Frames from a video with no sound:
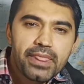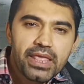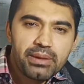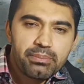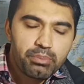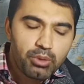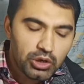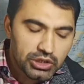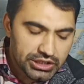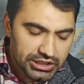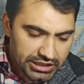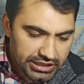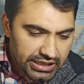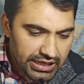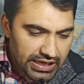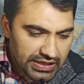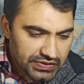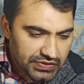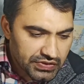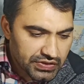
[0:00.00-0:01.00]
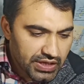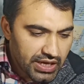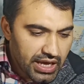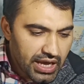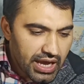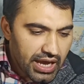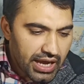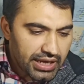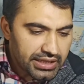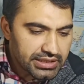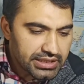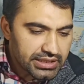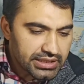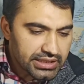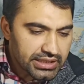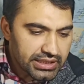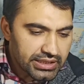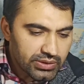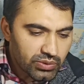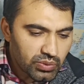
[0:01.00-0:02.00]
important clause. And the
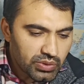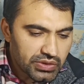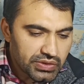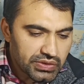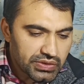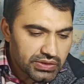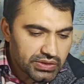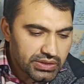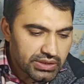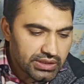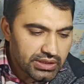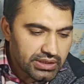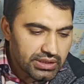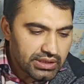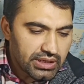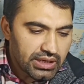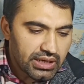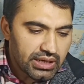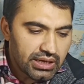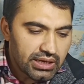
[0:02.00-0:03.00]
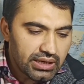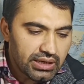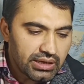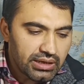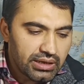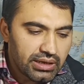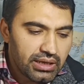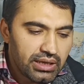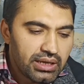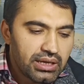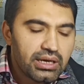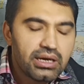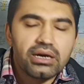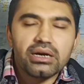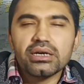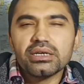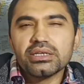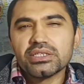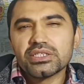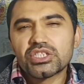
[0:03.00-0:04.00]
third was
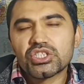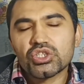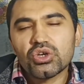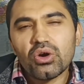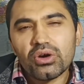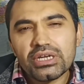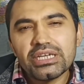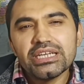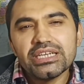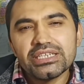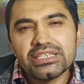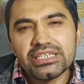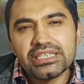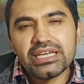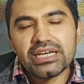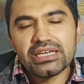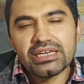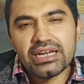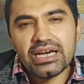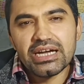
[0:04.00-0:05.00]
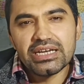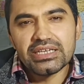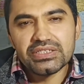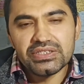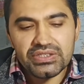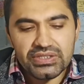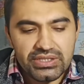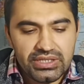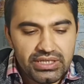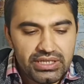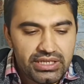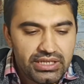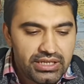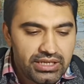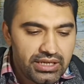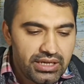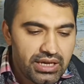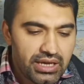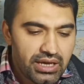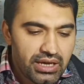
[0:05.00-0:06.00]
Scotland recognized
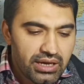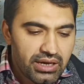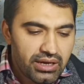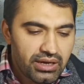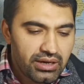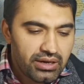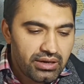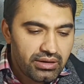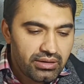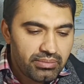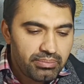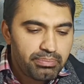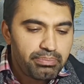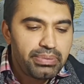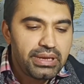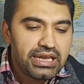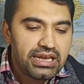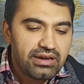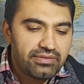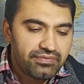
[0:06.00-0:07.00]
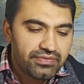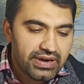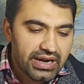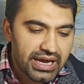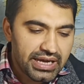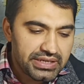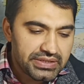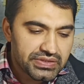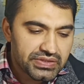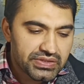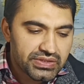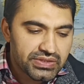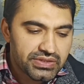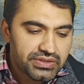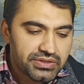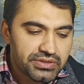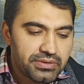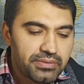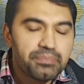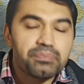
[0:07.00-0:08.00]
the Bill of
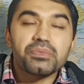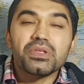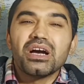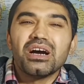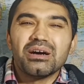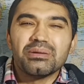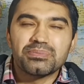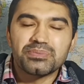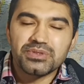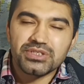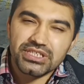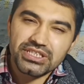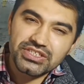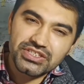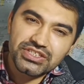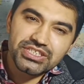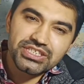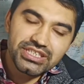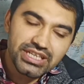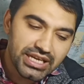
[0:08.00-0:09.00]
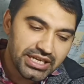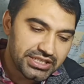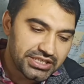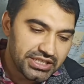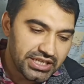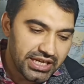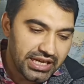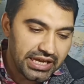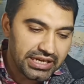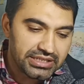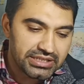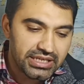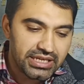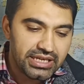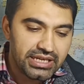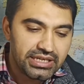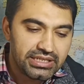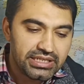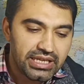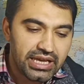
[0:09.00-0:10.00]
Rights of 1688
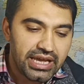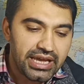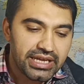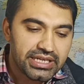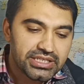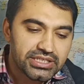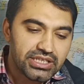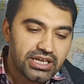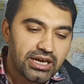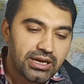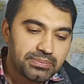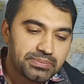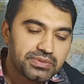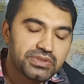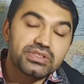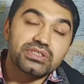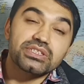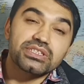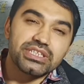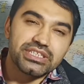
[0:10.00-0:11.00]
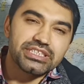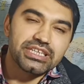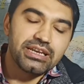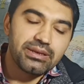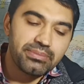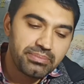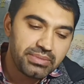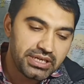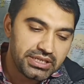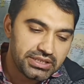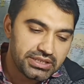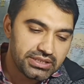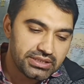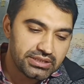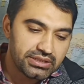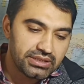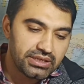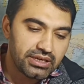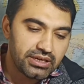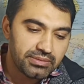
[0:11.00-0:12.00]
and the Act of Settlement
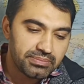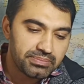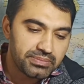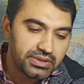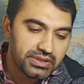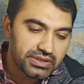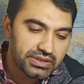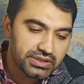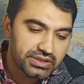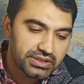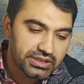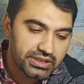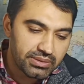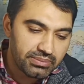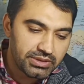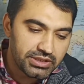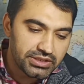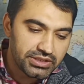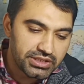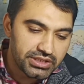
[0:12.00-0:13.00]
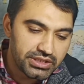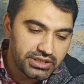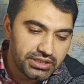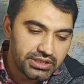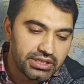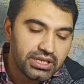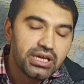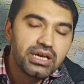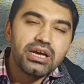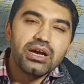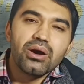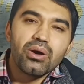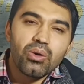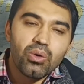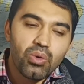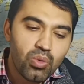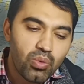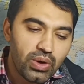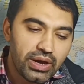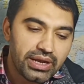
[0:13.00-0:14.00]
of
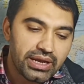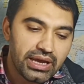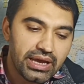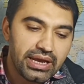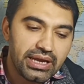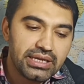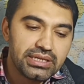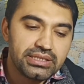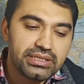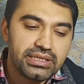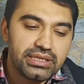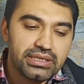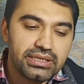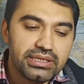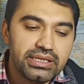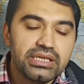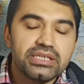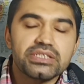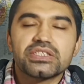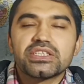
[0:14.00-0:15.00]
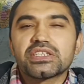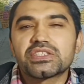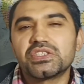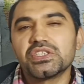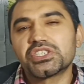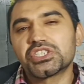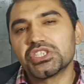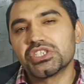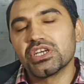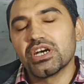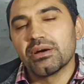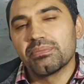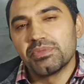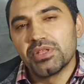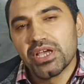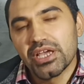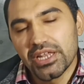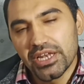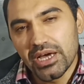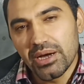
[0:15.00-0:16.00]
1701 and the succession of
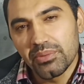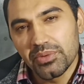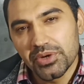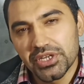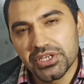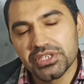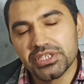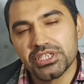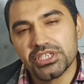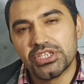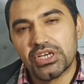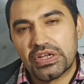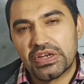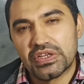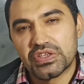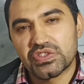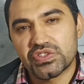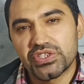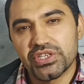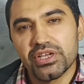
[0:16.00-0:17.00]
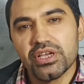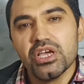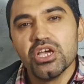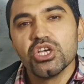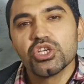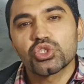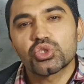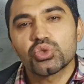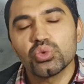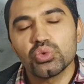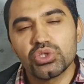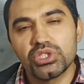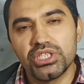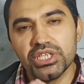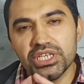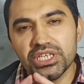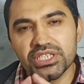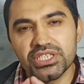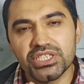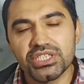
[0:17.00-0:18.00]
the Hanoverian dynasty. So
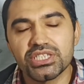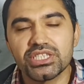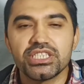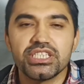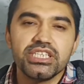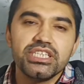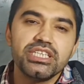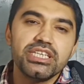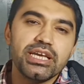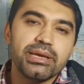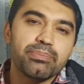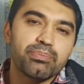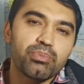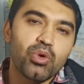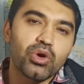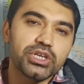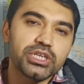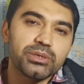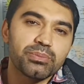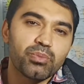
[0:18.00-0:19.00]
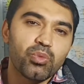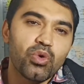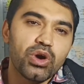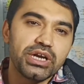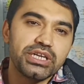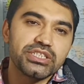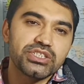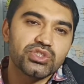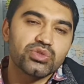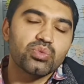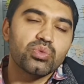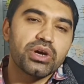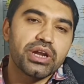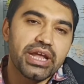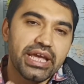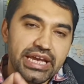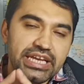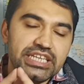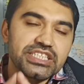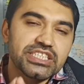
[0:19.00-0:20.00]
these three important points
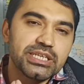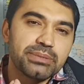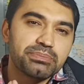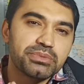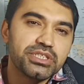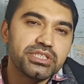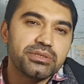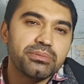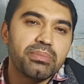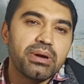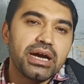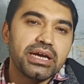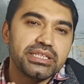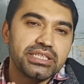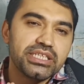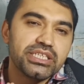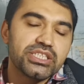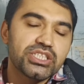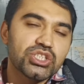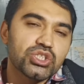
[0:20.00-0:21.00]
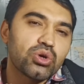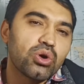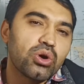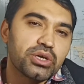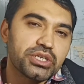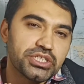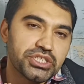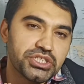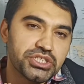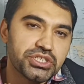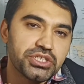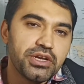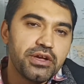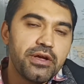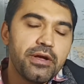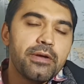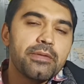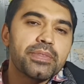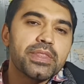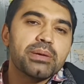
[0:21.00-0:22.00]
were accepted by the Scottish.
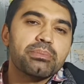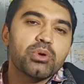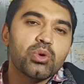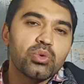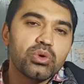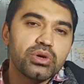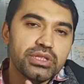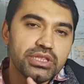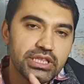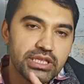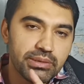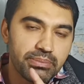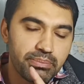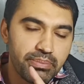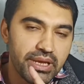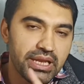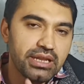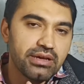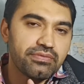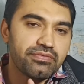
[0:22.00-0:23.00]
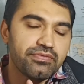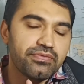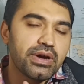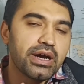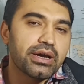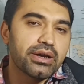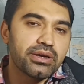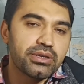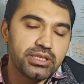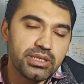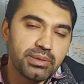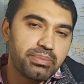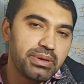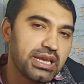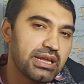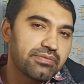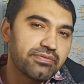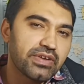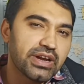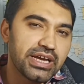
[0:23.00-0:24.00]
Number one, the Bill of
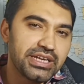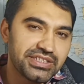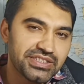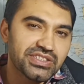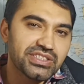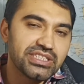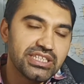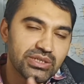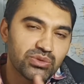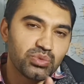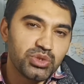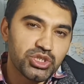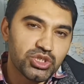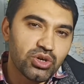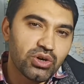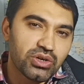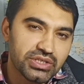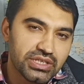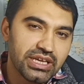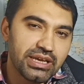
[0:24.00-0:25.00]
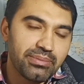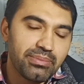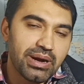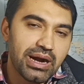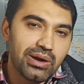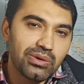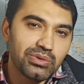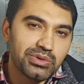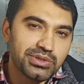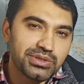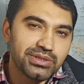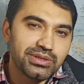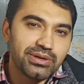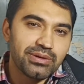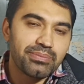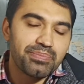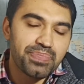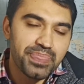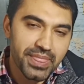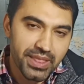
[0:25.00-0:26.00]
Rights that we talked about,
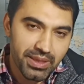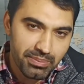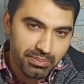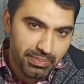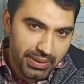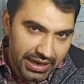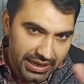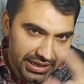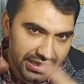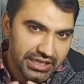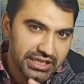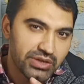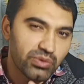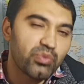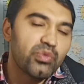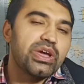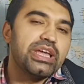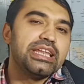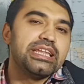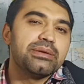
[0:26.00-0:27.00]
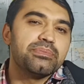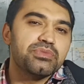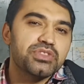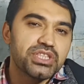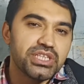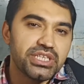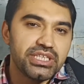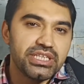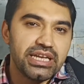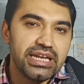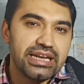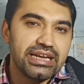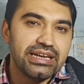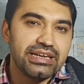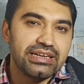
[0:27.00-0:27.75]
bringing William III,